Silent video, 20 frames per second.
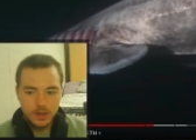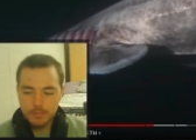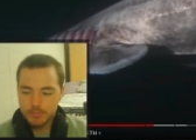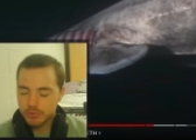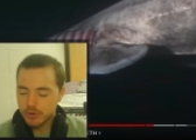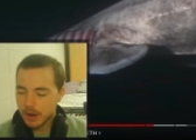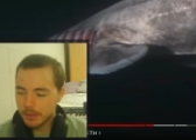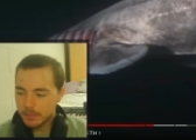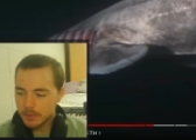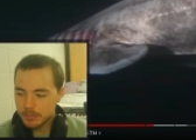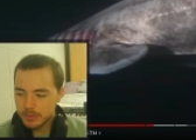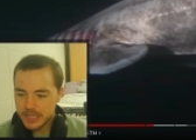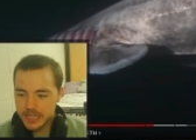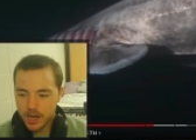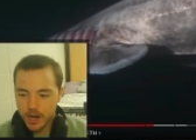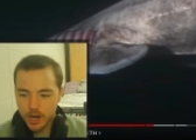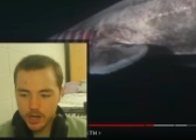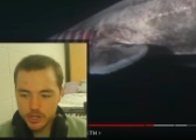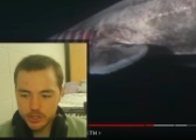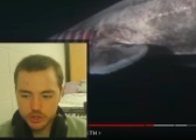Probably
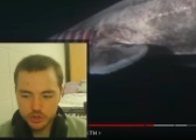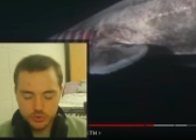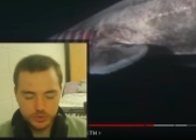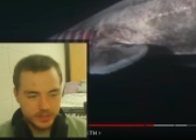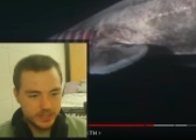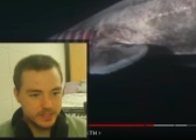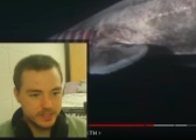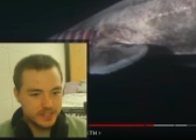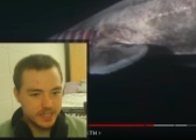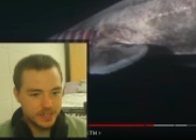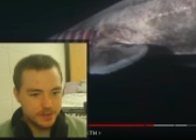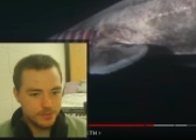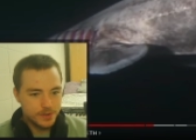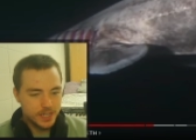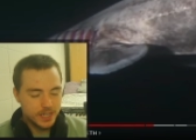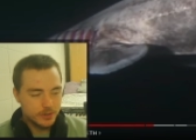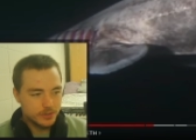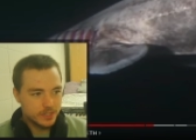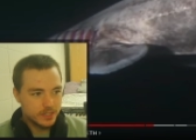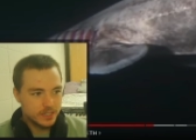hundreds in
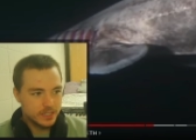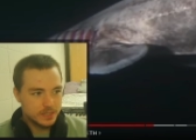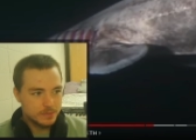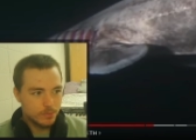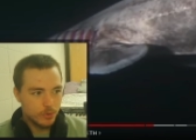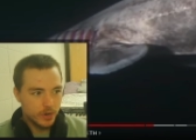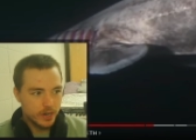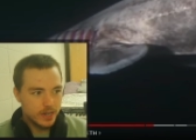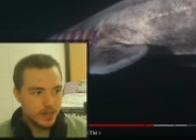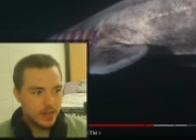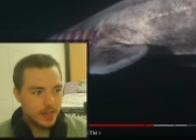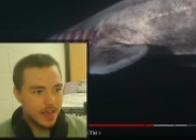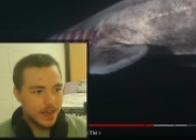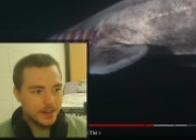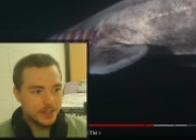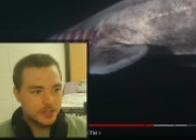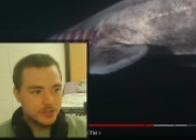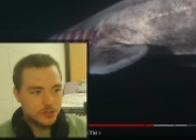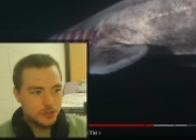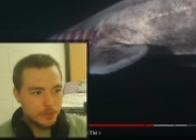videos at this point.
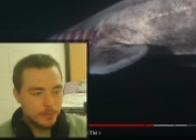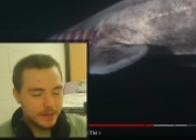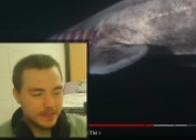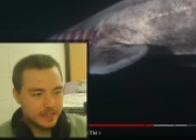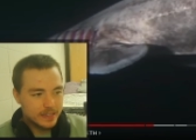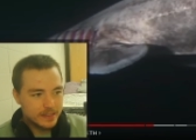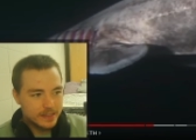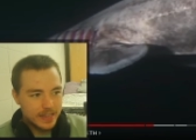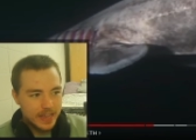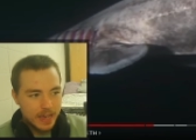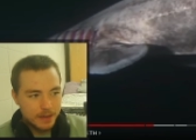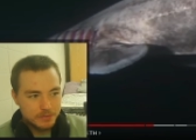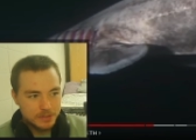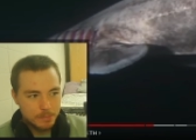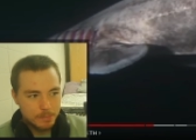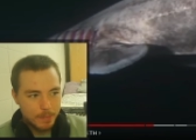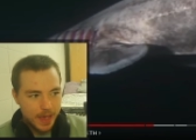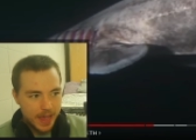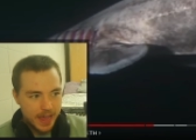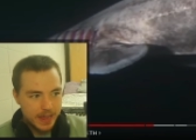And assuming that they have
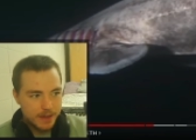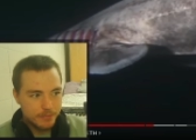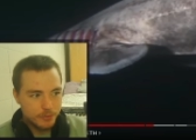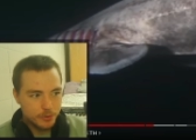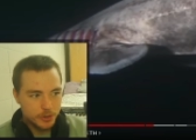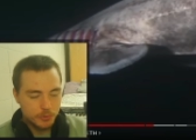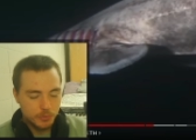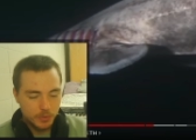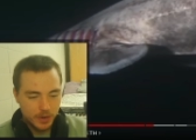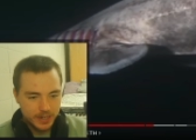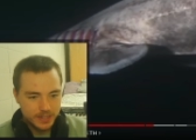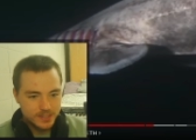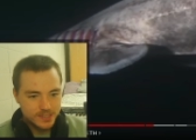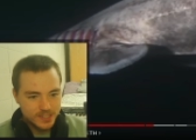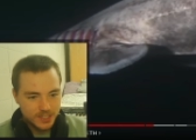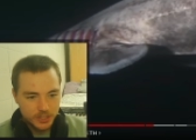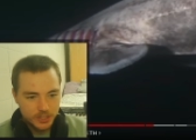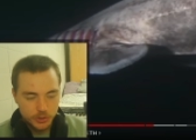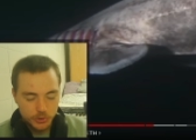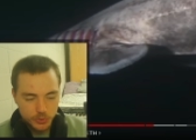to pay for the rights
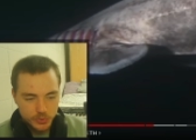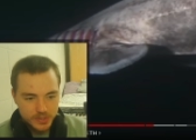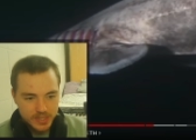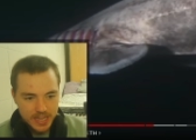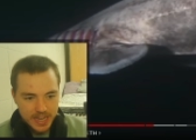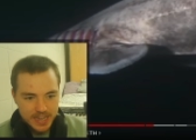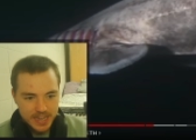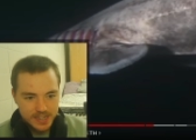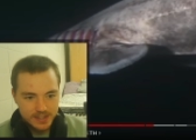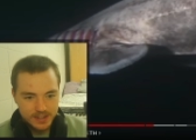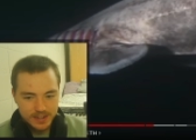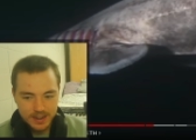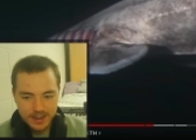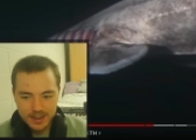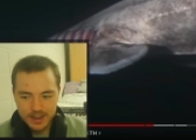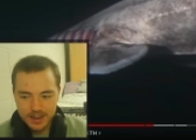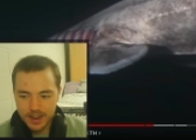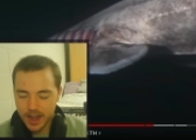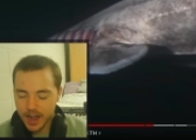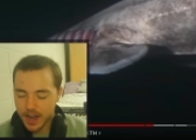to use that,
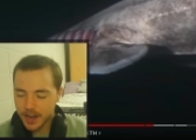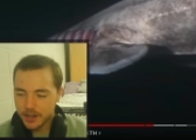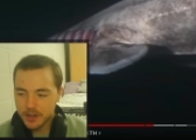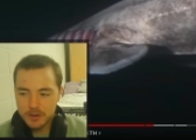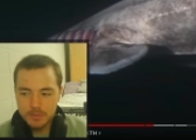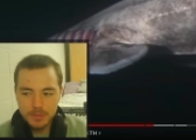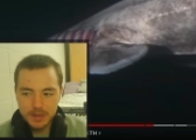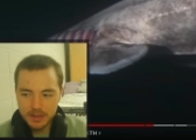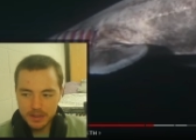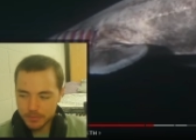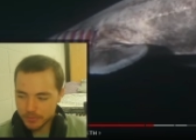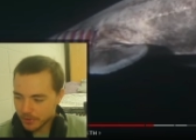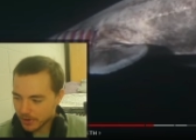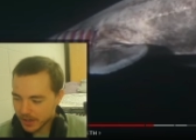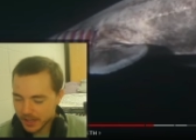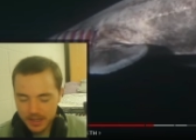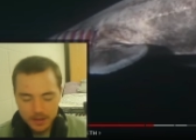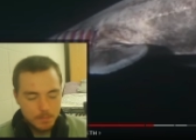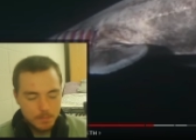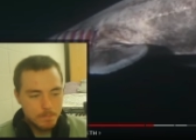I could be a
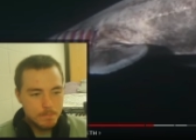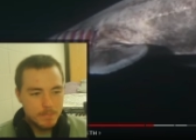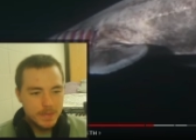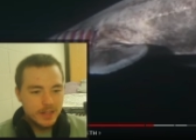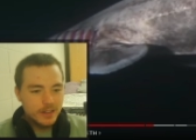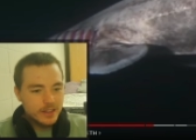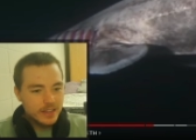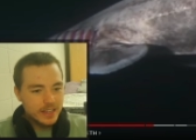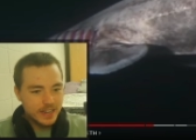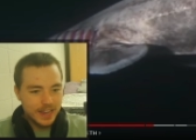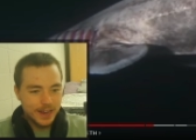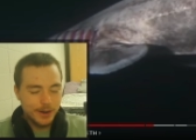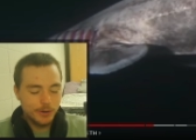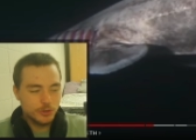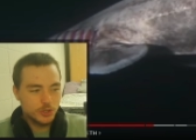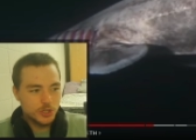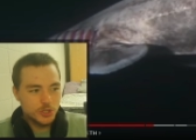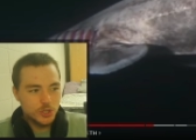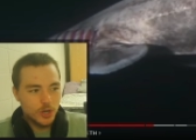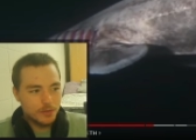fucking millionaire
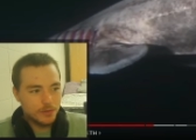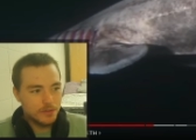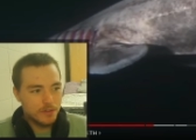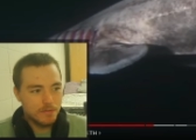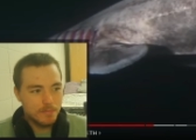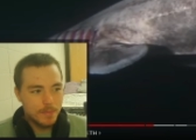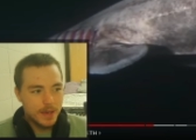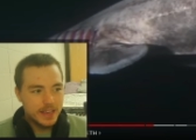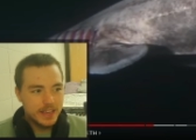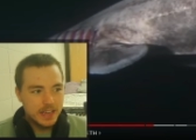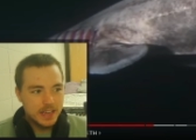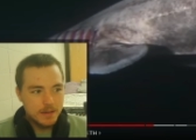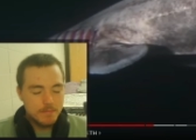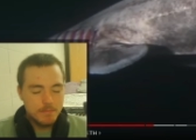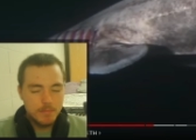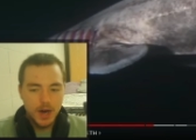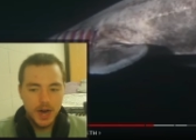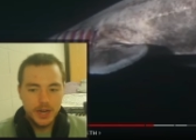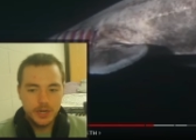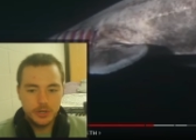just off of making
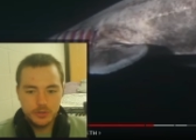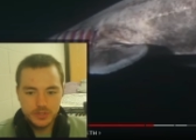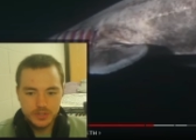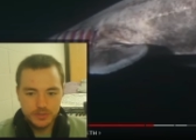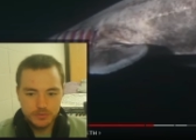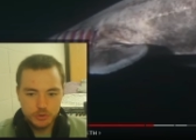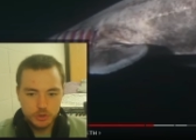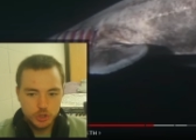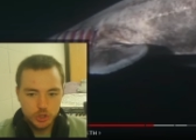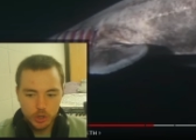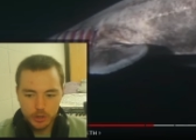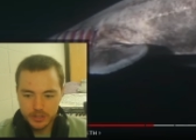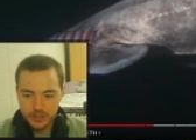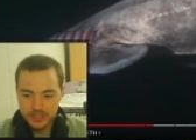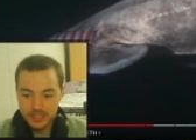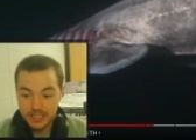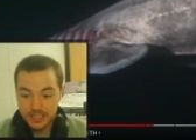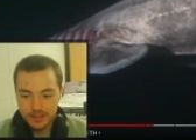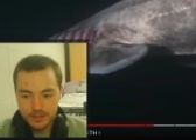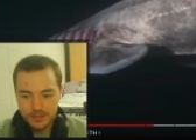models of shark
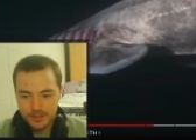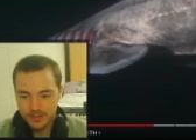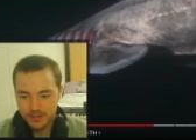teeth.